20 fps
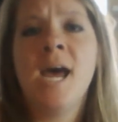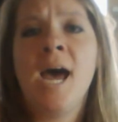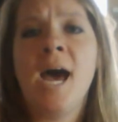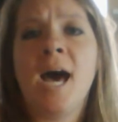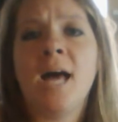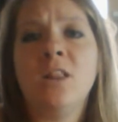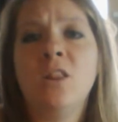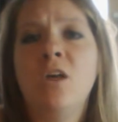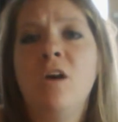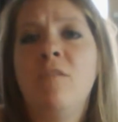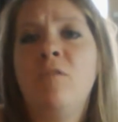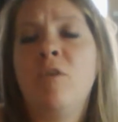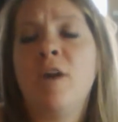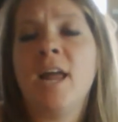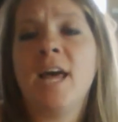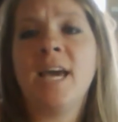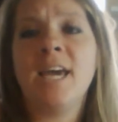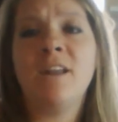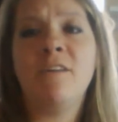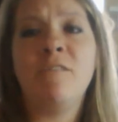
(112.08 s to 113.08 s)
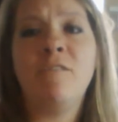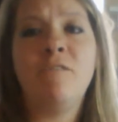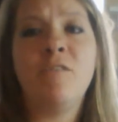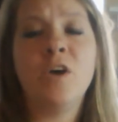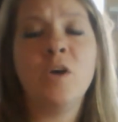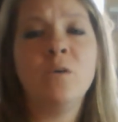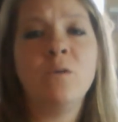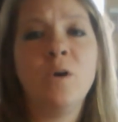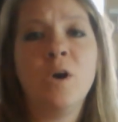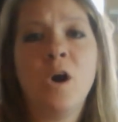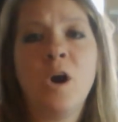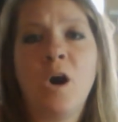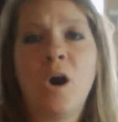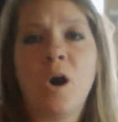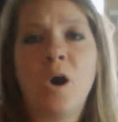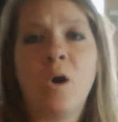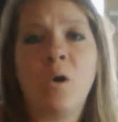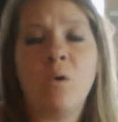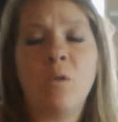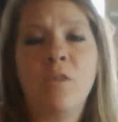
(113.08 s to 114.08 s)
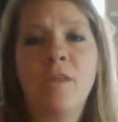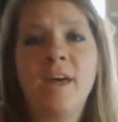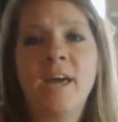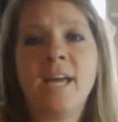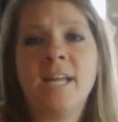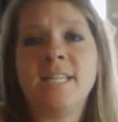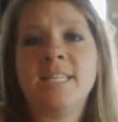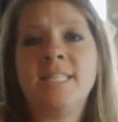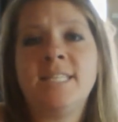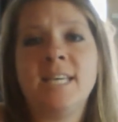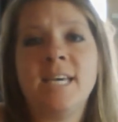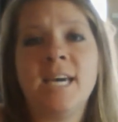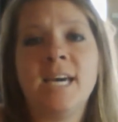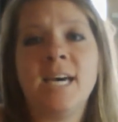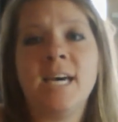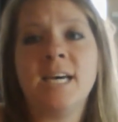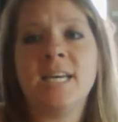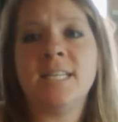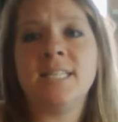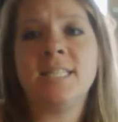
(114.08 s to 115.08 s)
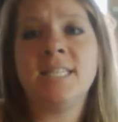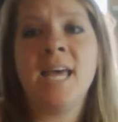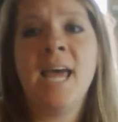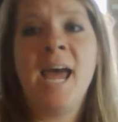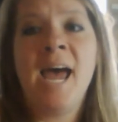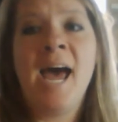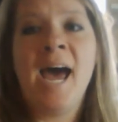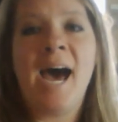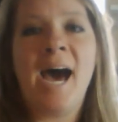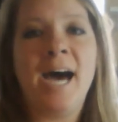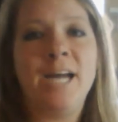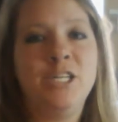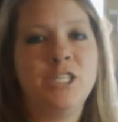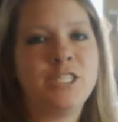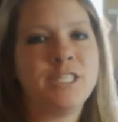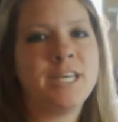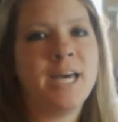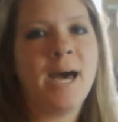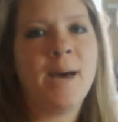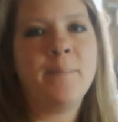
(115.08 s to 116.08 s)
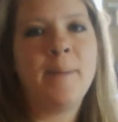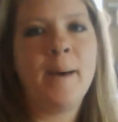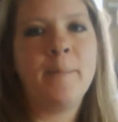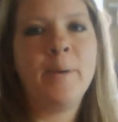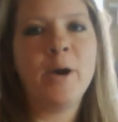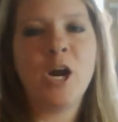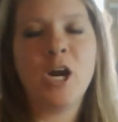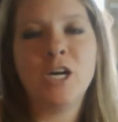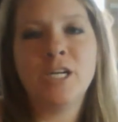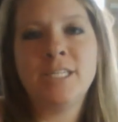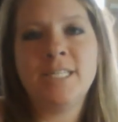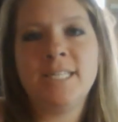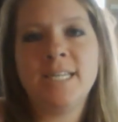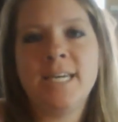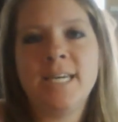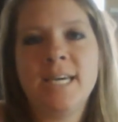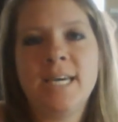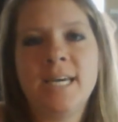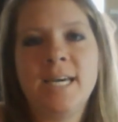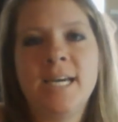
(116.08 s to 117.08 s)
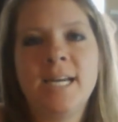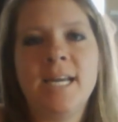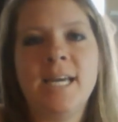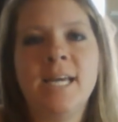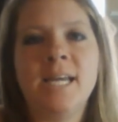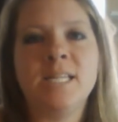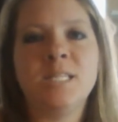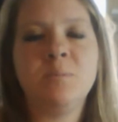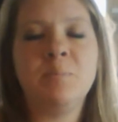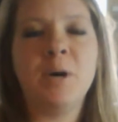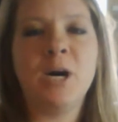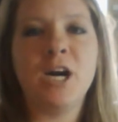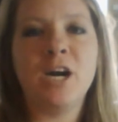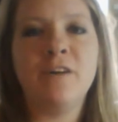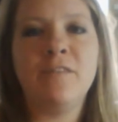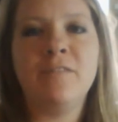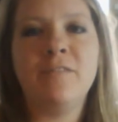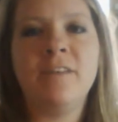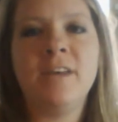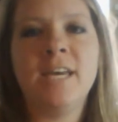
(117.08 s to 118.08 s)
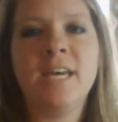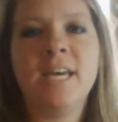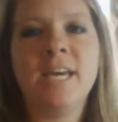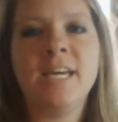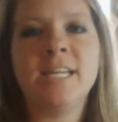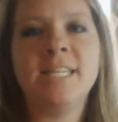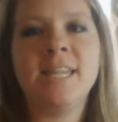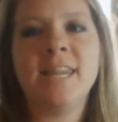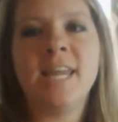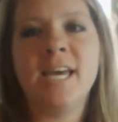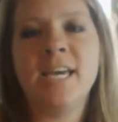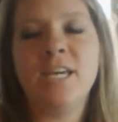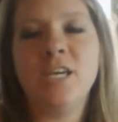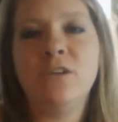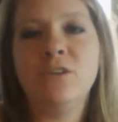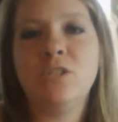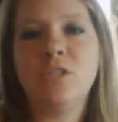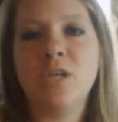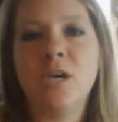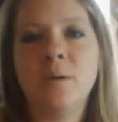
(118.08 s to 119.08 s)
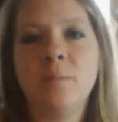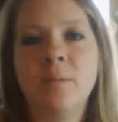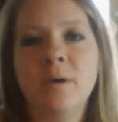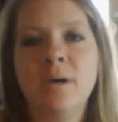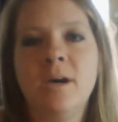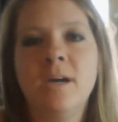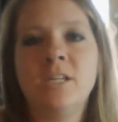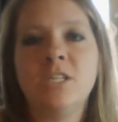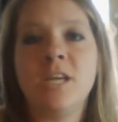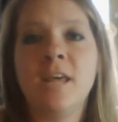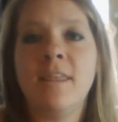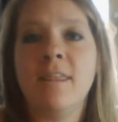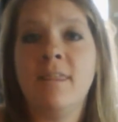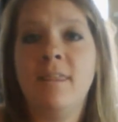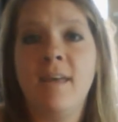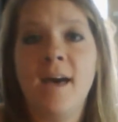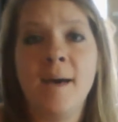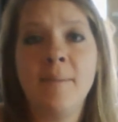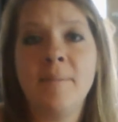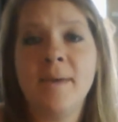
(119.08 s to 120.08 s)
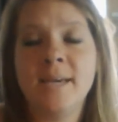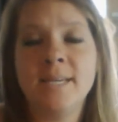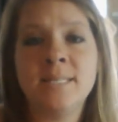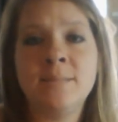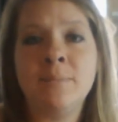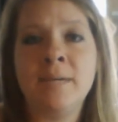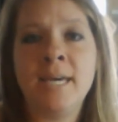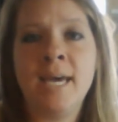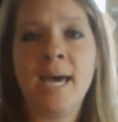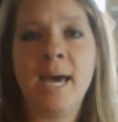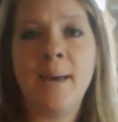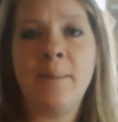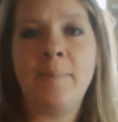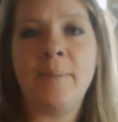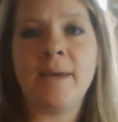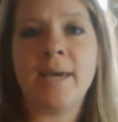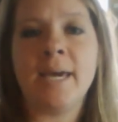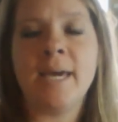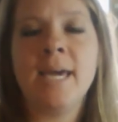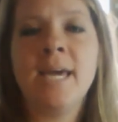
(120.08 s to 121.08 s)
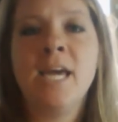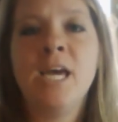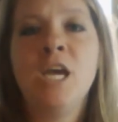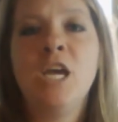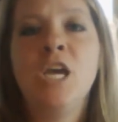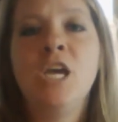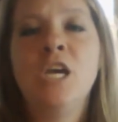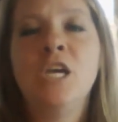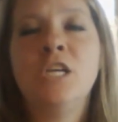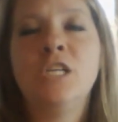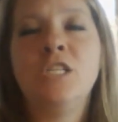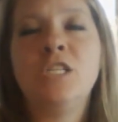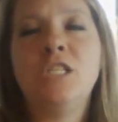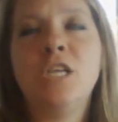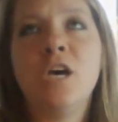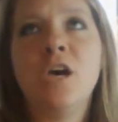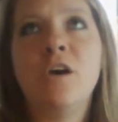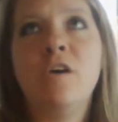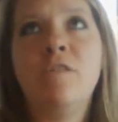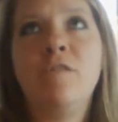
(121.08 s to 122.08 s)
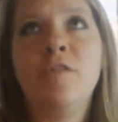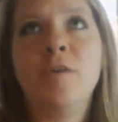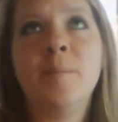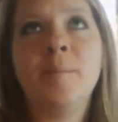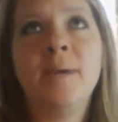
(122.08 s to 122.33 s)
I love when I get a phone call that says, I just got my purse in. It's perfect. Thank you so much. That makes me happy. So for